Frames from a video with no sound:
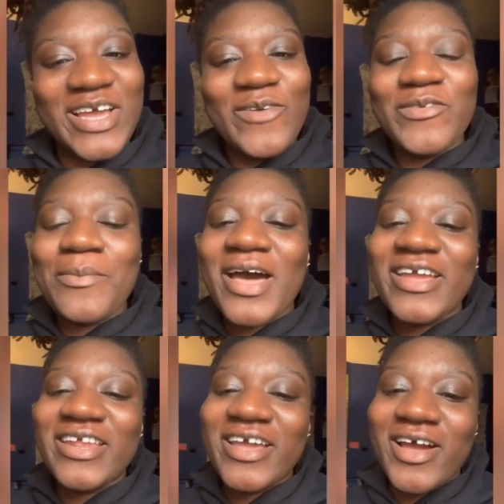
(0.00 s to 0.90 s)

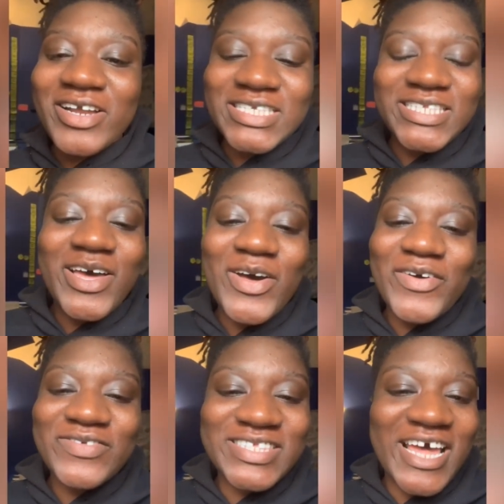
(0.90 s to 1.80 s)
Reminding
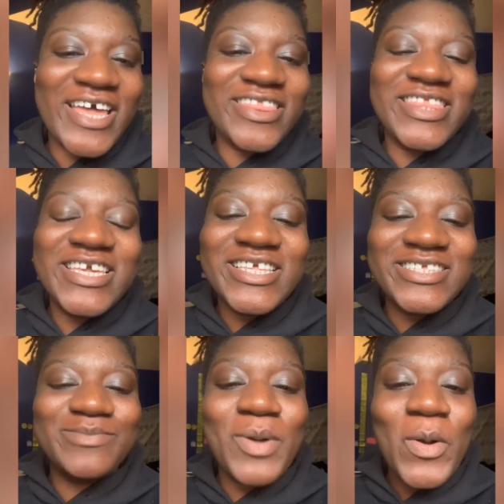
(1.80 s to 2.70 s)
ourselves that
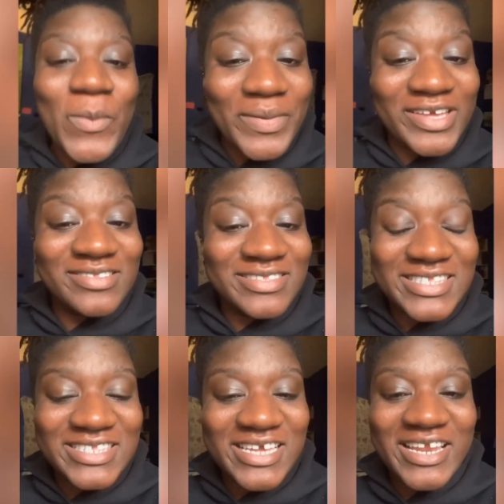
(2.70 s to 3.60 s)
these
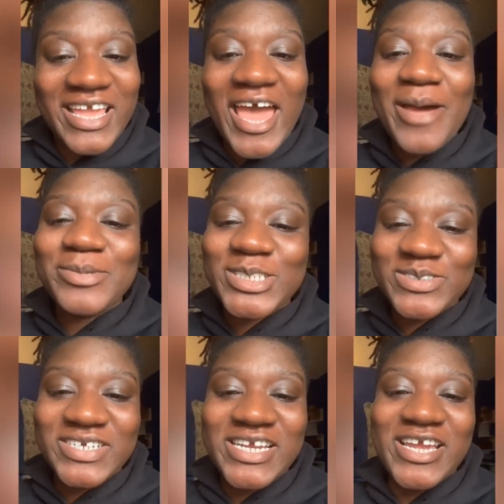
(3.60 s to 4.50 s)
moments in
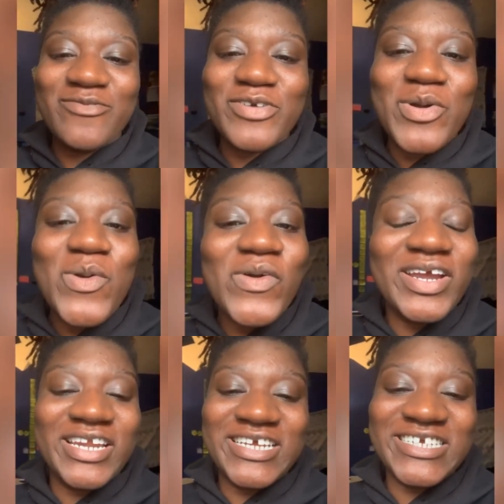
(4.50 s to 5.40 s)
capturing and
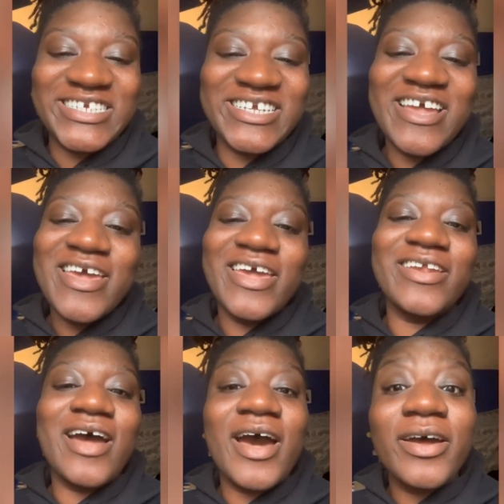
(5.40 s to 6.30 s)
recording
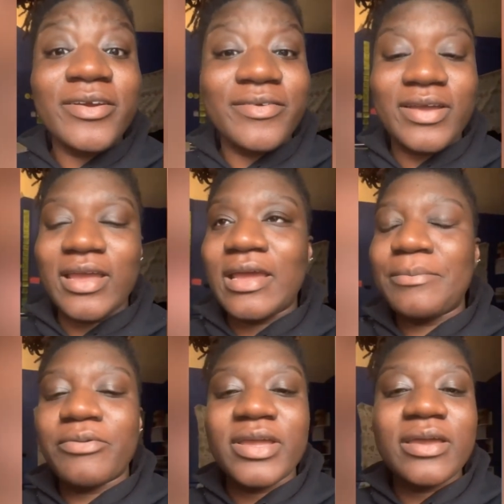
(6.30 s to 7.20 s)
and honoring
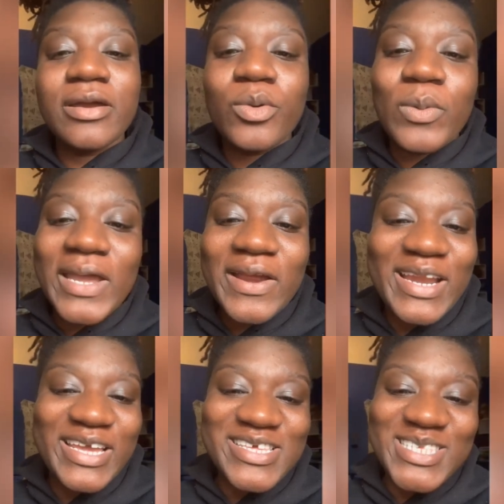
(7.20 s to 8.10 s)
and bringing
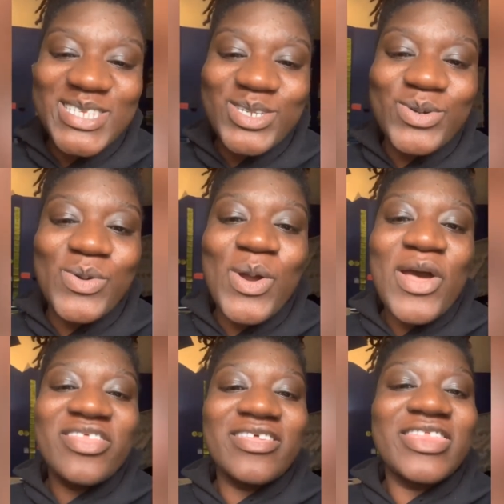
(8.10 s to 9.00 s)
awareness to
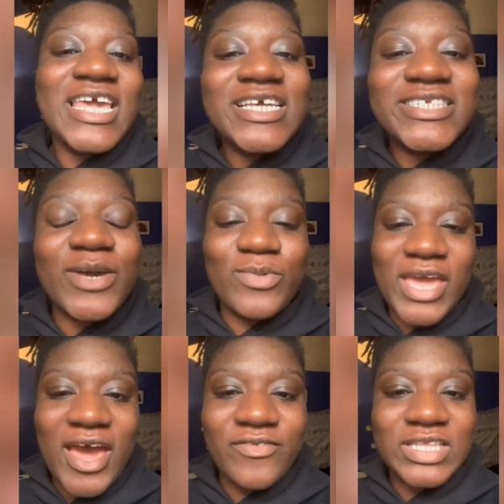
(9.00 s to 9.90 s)
the things that we
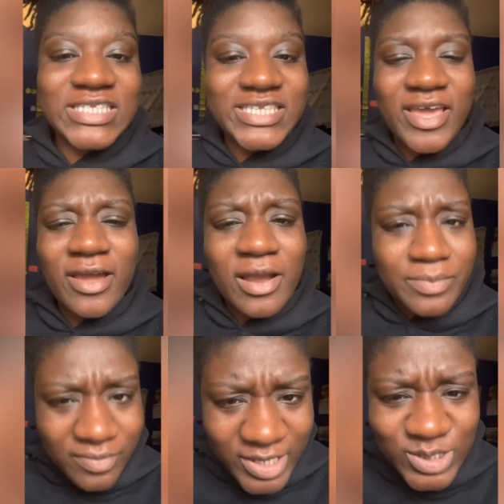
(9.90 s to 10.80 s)
have to say are
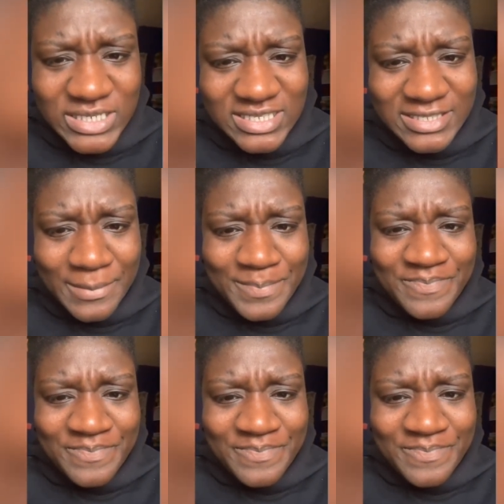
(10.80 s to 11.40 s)
precious.